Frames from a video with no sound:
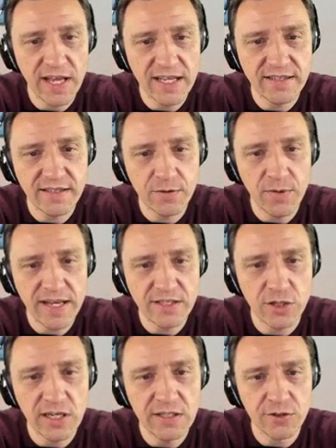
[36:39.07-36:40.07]
That's the
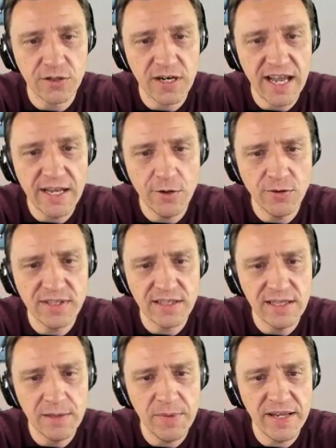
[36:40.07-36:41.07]
question. He tornadoes a
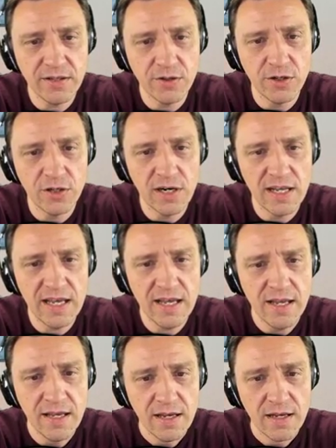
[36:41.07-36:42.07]
little bit early.